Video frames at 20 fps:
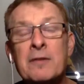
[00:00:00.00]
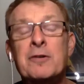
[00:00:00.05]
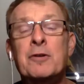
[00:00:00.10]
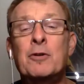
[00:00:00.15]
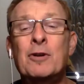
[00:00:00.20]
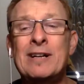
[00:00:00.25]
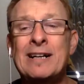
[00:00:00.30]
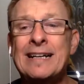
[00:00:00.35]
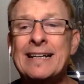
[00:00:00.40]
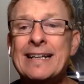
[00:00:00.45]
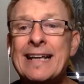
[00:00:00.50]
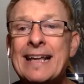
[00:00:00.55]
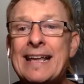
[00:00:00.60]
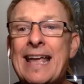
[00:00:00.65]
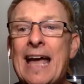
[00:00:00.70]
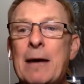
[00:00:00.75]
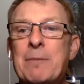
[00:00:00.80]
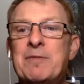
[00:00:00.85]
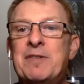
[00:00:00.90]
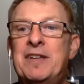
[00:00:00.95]
So click
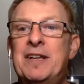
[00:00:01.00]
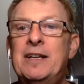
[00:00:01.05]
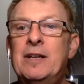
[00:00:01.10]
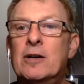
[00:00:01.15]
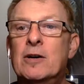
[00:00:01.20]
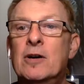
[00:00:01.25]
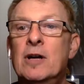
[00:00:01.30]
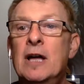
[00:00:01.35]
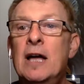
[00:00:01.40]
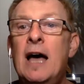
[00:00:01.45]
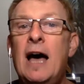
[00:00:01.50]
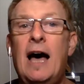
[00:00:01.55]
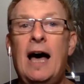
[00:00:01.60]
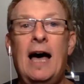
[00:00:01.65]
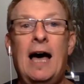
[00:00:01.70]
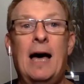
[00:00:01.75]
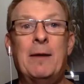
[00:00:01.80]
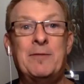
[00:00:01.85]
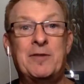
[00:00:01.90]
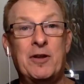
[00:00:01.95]
gap signal
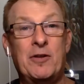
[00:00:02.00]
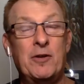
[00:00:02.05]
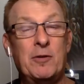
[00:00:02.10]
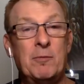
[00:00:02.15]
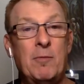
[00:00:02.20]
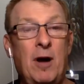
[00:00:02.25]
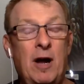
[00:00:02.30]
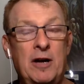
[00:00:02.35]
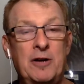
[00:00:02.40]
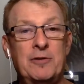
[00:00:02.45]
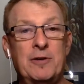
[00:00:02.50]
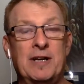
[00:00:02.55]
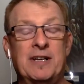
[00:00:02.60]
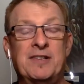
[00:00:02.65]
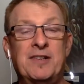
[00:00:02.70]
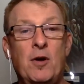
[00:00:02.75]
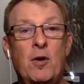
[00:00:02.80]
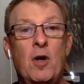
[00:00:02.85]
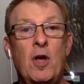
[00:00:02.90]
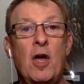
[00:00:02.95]
um, so they're
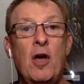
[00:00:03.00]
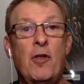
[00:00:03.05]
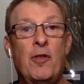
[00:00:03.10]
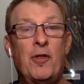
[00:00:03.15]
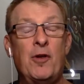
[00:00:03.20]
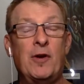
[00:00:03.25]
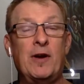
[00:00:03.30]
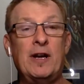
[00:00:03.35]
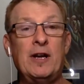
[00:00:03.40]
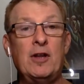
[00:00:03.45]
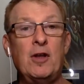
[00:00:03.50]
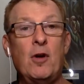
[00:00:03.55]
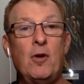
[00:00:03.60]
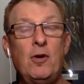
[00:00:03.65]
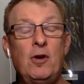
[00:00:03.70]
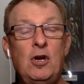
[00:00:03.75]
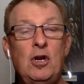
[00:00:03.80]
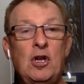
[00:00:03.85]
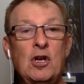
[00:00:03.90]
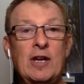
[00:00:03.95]
monitoring. So they're going to
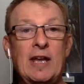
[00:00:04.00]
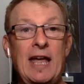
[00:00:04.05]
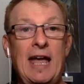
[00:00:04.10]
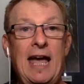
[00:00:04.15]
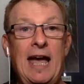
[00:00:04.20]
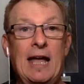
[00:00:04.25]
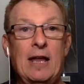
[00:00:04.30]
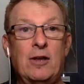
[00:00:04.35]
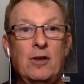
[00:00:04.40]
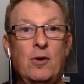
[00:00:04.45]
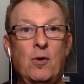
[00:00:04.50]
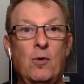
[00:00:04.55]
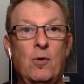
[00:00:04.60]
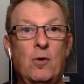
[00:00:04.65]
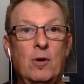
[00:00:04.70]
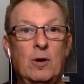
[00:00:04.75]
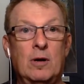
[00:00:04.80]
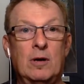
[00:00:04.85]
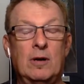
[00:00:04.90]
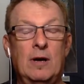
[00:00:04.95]
go look at
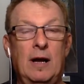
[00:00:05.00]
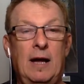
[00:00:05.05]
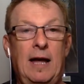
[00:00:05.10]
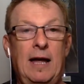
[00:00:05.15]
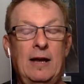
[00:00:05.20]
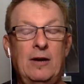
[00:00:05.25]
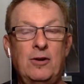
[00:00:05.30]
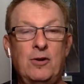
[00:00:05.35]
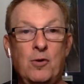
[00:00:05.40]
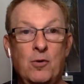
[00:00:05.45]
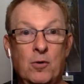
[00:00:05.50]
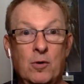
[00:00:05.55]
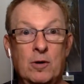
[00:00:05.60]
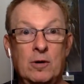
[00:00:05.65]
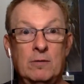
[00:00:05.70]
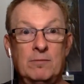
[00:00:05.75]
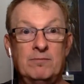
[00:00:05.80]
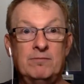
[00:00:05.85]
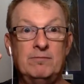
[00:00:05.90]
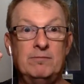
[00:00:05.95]
your
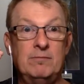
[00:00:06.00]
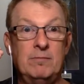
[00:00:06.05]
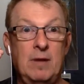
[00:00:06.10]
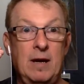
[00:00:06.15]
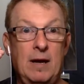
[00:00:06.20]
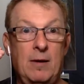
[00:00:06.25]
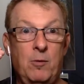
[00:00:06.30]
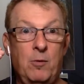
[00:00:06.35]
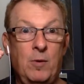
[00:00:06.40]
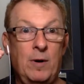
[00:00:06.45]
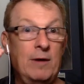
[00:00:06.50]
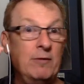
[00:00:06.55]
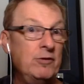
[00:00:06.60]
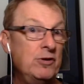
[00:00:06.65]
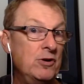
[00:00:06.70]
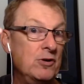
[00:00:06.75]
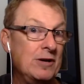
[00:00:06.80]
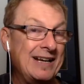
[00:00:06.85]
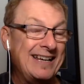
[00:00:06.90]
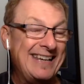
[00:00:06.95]
your uh, wherever
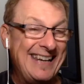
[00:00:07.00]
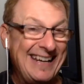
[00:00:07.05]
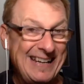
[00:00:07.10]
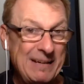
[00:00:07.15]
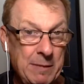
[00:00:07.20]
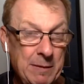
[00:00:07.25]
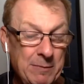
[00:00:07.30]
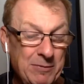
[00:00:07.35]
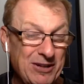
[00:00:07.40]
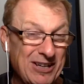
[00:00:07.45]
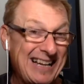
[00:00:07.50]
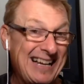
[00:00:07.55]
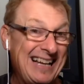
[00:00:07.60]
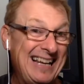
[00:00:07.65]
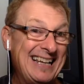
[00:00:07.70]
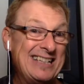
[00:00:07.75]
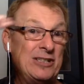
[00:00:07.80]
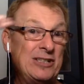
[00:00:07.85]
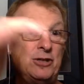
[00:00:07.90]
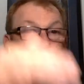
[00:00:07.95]
you're getting people to
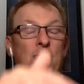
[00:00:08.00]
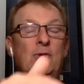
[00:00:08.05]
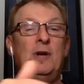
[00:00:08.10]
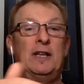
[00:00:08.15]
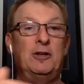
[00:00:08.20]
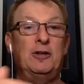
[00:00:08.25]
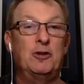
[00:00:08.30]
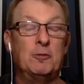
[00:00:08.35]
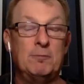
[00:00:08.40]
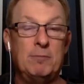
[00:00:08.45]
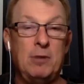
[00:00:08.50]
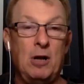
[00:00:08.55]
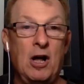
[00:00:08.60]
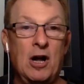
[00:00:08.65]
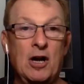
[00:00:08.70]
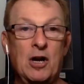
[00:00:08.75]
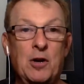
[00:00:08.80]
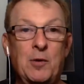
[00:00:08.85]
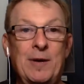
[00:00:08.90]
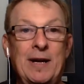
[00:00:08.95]
click to, like your
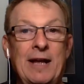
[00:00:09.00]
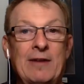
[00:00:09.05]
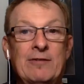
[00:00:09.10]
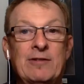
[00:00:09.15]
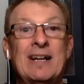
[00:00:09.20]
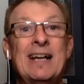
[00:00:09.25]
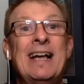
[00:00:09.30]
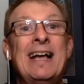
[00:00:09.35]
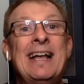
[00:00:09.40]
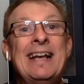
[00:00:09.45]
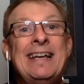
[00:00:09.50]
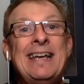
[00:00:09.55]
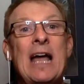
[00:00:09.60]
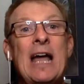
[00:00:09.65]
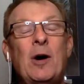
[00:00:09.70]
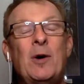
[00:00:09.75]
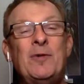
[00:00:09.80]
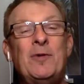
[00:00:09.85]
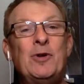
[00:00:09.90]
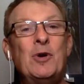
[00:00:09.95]
blog or whatever.
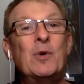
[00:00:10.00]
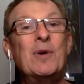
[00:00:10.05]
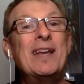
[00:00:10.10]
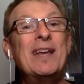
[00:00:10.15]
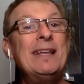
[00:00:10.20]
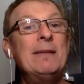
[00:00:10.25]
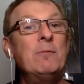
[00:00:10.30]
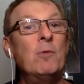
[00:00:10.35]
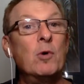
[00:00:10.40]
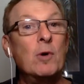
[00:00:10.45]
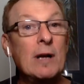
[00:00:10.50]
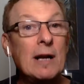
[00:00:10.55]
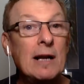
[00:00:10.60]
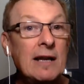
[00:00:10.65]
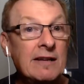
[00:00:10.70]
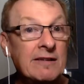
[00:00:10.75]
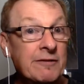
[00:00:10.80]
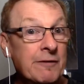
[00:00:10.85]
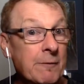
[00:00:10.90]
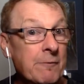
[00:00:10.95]
Now, if you're getting more
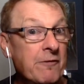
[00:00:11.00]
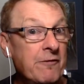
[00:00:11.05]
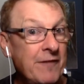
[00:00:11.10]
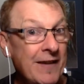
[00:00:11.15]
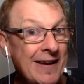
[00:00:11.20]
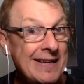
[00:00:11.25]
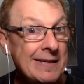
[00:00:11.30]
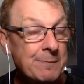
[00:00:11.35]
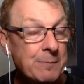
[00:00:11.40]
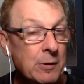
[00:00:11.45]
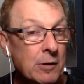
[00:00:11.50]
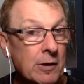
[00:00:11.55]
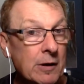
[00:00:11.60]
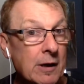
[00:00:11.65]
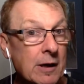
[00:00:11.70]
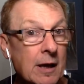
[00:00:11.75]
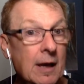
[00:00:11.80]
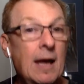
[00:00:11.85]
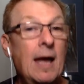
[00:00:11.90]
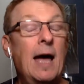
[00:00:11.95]
clicks from
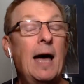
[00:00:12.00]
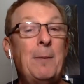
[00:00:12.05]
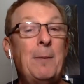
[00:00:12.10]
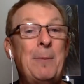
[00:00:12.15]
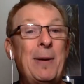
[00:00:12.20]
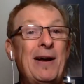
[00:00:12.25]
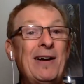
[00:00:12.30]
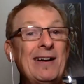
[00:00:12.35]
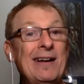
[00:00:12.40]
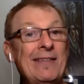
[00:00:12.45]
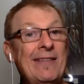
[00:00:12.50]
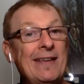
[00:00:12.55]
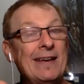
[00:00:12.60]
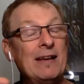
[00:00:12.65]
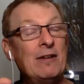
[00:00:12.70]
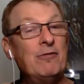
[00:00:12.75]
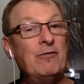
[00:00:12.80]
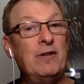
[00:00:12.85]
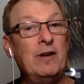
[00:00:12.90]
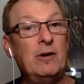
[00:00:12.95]
Facebook, apparently
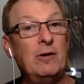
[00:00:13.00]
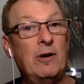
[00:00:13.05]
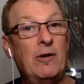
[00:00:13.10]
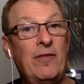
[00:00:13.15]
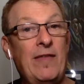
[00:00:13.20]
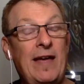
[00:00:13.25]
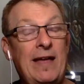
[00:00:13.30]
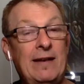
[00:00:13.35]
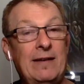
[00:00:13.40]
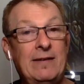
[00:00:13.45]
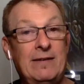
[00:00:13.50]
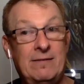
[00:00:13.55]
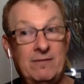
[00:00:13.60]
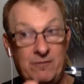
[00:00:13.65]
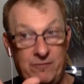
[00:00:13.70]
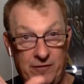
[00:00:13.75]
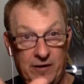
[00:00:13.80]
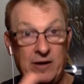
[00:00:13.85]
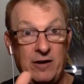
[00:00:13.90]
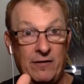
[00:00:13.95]
they can figure out that
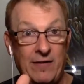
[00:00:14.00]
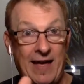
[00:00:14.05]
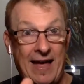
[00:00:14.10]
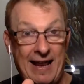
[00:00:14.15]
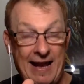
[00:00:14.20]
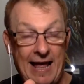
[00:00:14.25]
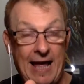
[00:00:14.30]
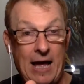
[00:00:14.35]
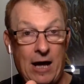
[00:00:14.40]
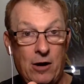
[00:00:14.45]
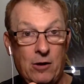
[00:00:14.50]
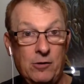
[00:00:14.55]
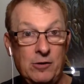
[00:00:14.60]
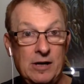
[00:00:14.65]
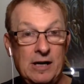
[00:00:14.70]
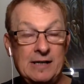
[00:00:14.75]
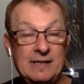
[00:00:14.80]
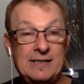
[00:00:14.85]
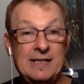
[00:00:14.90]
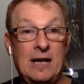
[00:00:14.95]
figure that
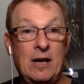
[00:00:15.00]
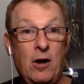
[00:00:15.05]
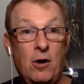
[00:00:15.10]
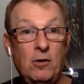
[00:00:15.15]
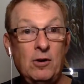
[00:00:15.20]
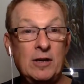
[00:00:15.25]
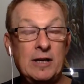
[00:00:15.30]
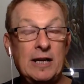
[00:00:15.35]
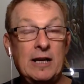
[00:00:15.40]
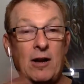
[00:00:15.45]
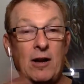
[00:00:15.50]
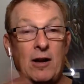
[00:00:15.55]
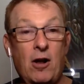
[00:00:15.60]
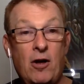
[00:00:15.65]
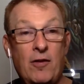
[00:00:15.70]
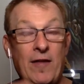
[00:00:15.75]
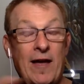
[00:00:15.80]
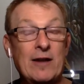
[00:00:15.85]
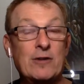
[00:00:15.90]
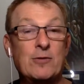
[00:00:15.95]
out and say, oh, look at
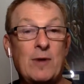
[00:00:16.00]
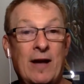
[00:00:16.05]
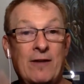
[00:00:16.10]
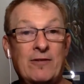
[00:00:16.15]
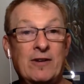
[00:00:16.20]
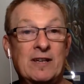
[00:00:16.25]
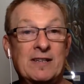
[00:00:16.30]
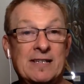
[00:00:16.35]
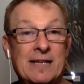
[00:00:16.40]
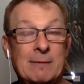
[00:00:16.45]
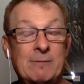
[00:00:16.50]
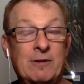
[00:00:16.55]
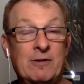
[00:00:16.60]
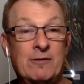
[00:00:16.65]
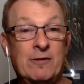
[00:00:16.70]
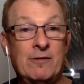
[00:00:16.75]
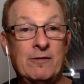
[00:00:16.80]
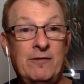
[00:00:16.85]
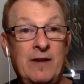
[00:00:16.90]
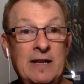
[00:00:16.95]
all that traffic is coming
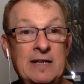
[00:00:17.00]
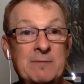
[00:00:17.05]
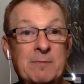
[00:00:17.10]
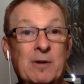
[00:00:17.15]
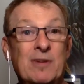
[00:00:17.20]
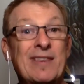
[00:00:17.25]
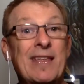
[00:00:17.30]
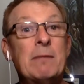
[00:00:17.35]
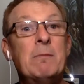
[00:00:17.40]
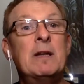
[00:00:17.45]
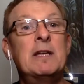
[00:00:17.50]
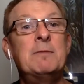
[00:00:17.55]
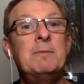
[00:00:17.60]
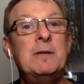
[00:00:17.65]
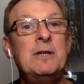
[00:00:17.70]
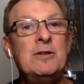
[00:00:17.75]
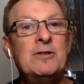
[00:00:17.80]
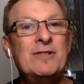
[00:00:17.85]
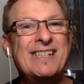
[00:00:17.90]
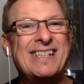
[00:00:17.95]
from Facebook. They must
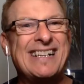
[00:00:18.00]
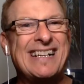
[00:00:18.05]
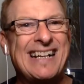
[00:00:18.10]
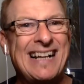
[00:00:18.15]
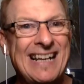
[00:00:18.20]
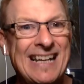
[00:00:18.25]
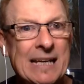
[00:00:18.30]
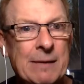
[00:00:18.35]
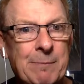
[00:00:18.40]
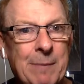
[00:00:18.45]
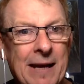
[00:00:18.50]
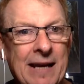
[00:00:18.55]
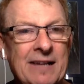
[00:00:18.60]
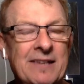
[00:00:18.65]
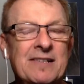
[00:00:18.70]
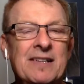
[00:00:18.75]
be using clickbait.